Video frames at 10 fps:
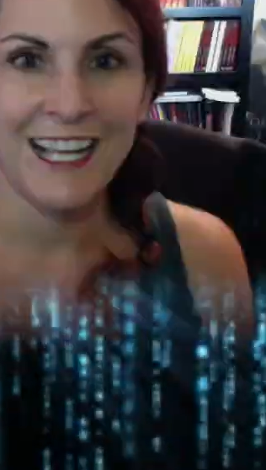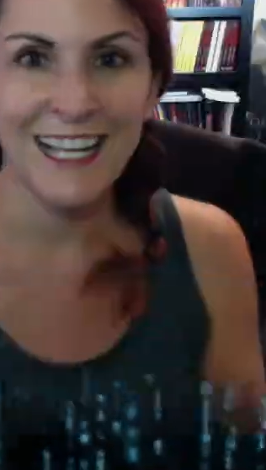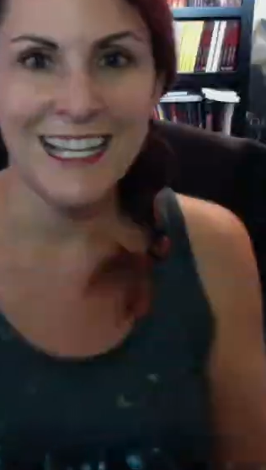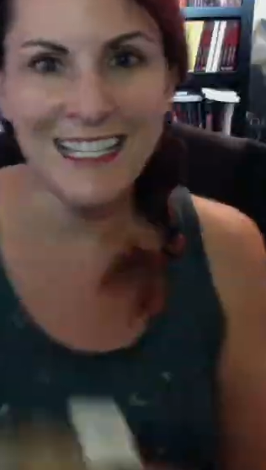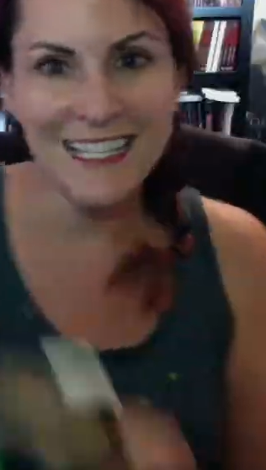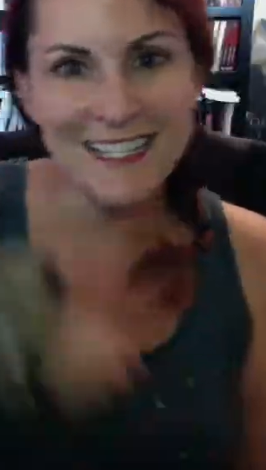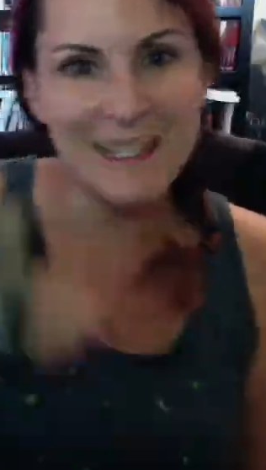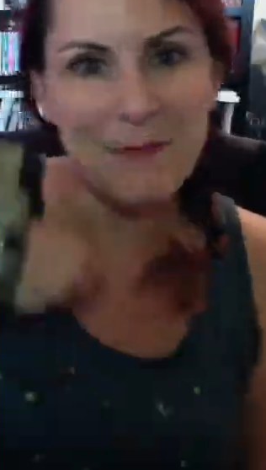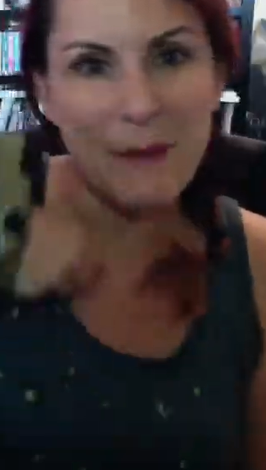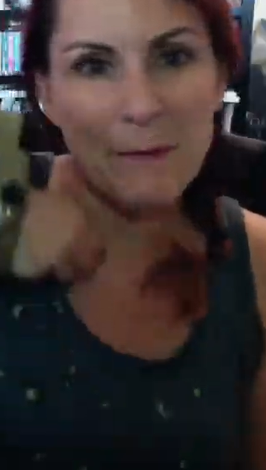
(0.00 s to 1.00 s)
It is the
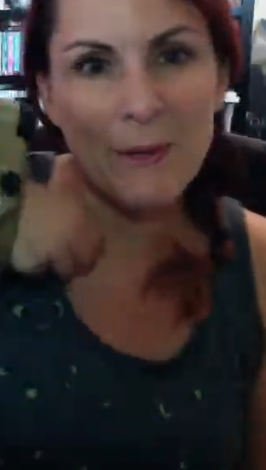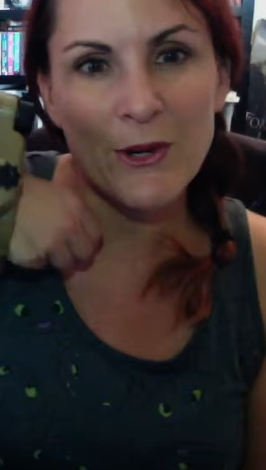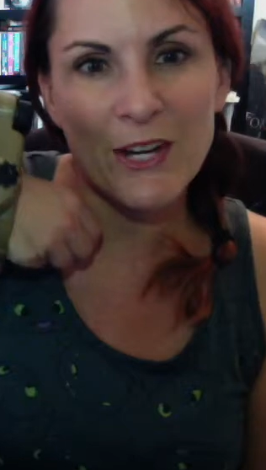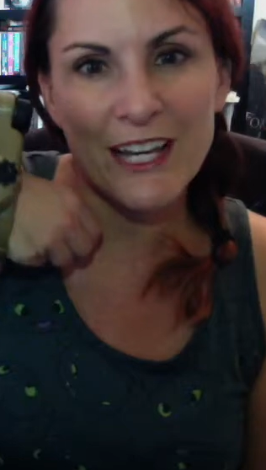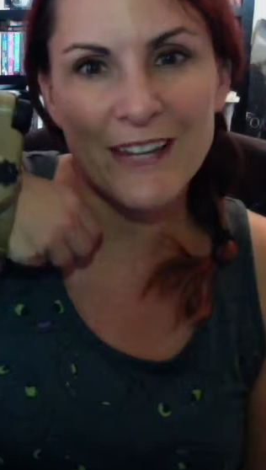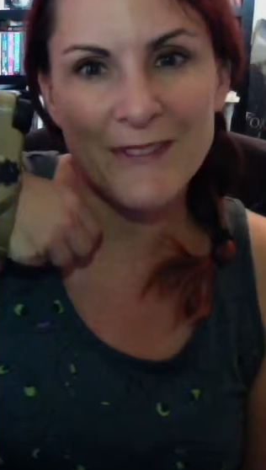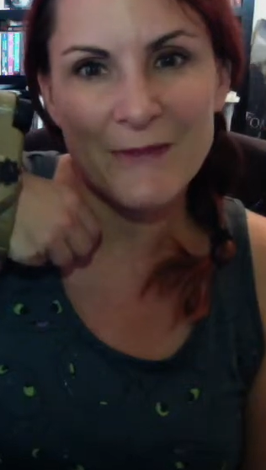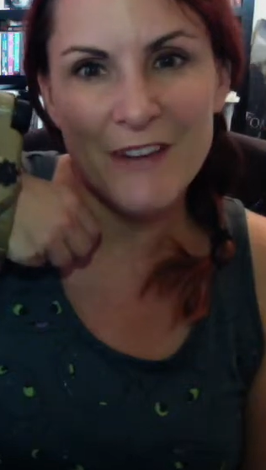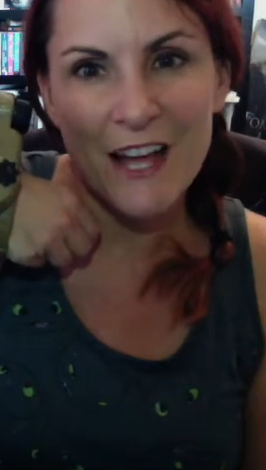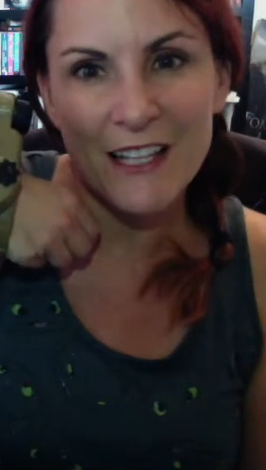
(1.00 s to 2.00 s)
Pip-Boy from
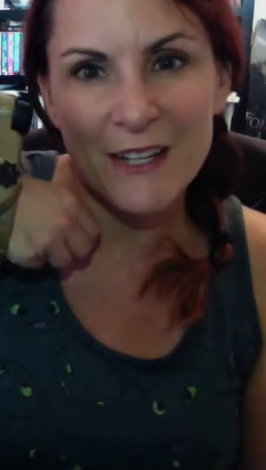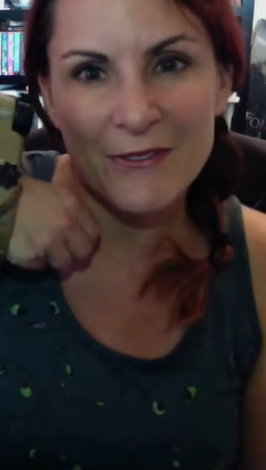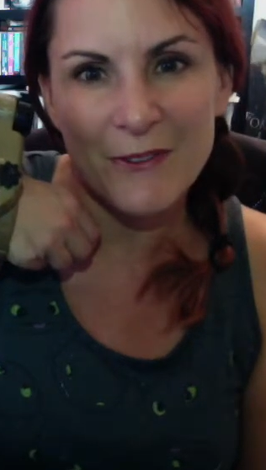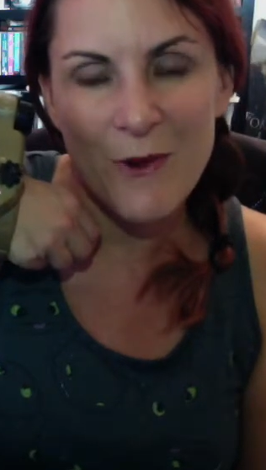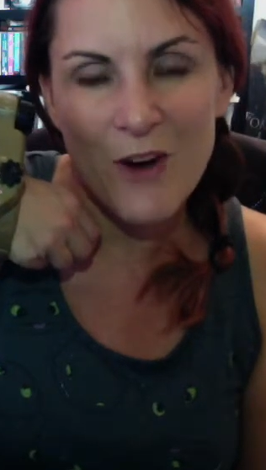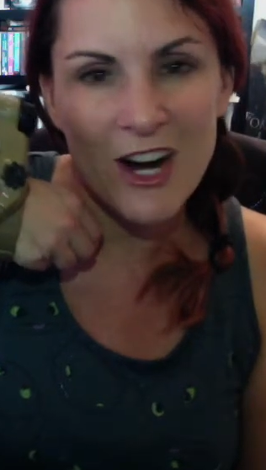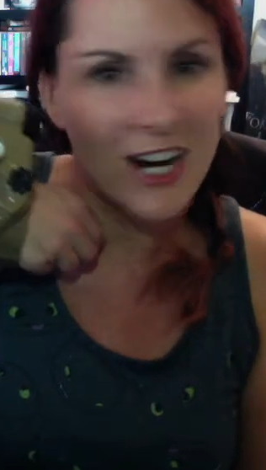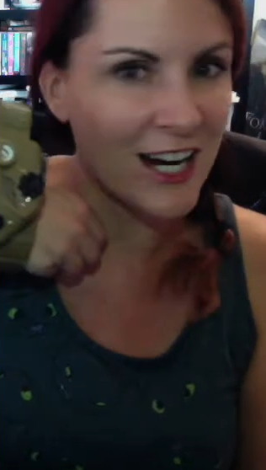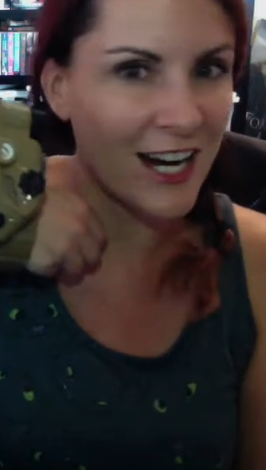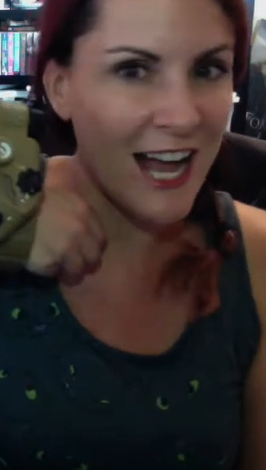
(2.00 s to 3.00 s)
Fallout
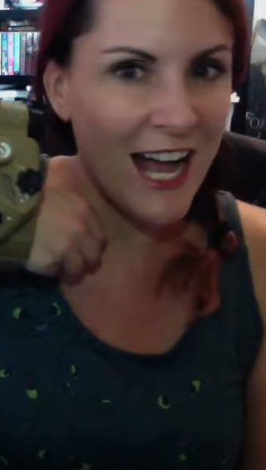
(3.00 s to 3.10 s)
4.